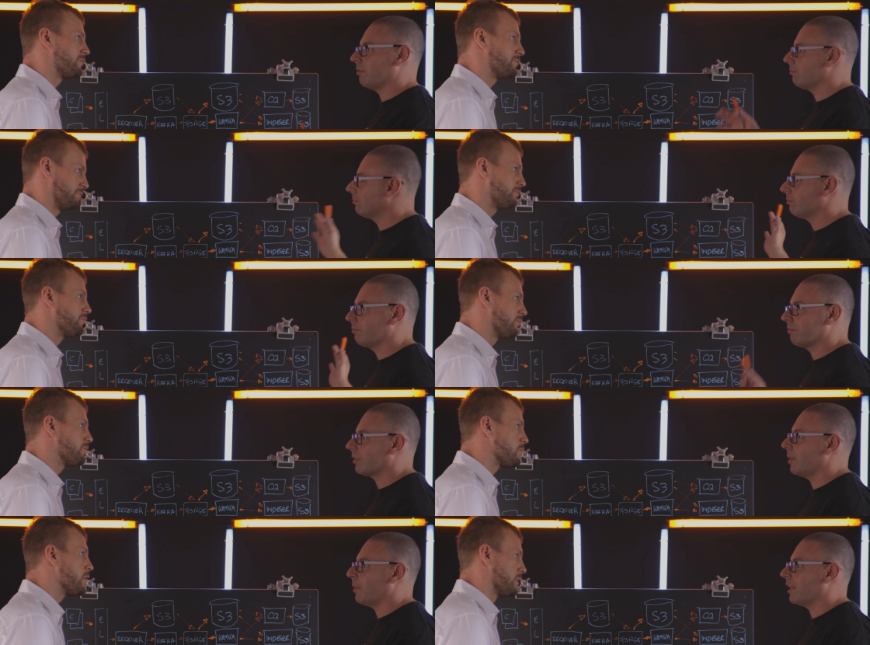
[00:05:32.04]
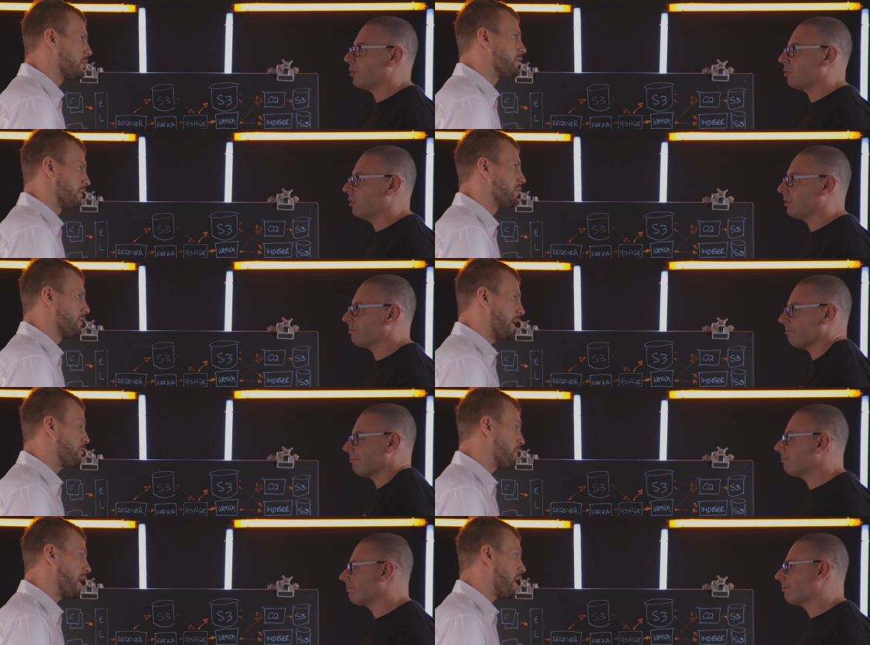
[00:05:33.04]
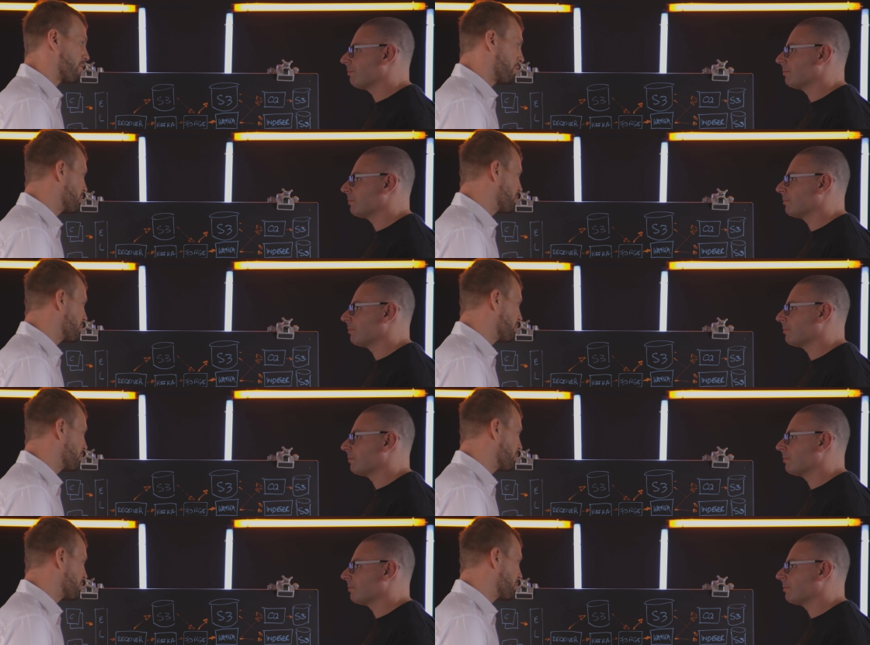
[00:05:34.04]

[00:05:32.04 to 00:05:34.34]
Speaker 1: it, keep adding to it.
Speaker 2: And we have,